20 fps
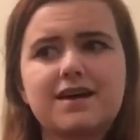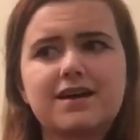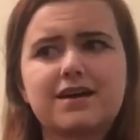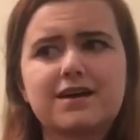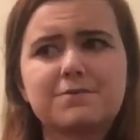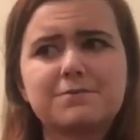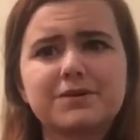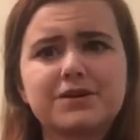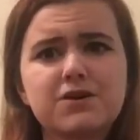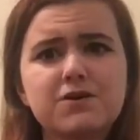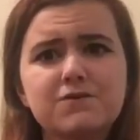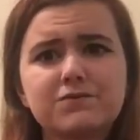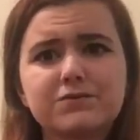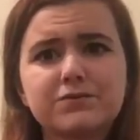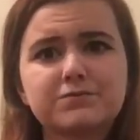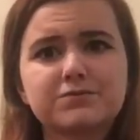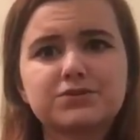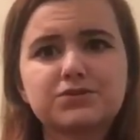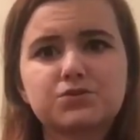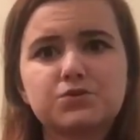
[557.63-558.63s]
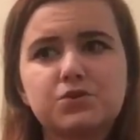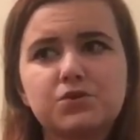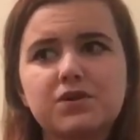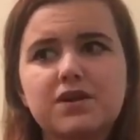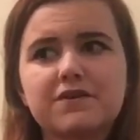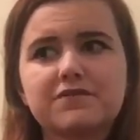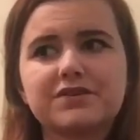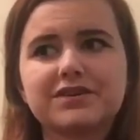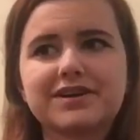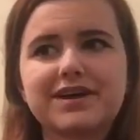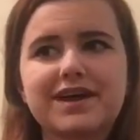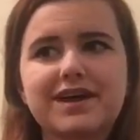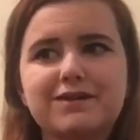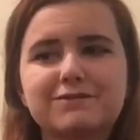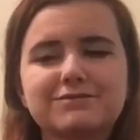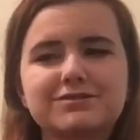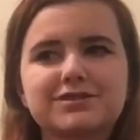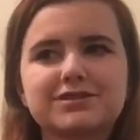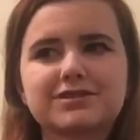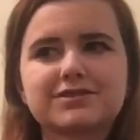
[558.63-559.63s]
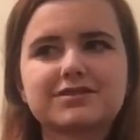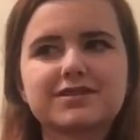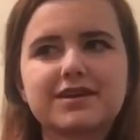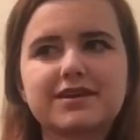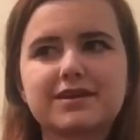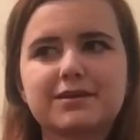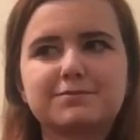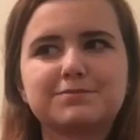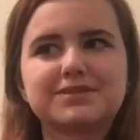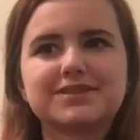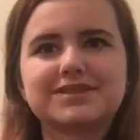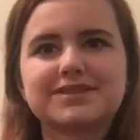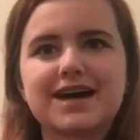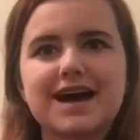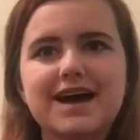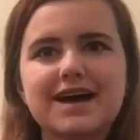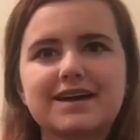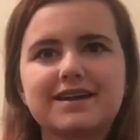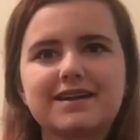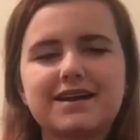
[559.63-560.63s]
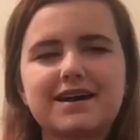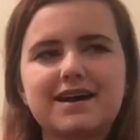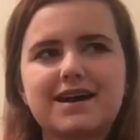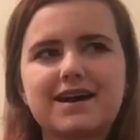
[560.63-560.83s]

coming home from school every day. I was just like upset.